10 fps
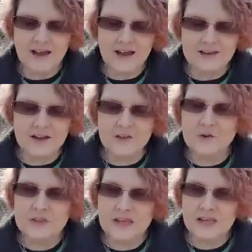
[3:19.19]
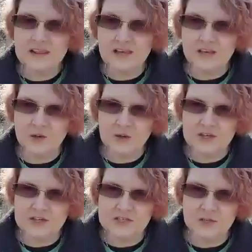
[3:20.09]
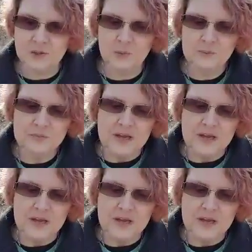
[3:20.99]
Another thing that you can do,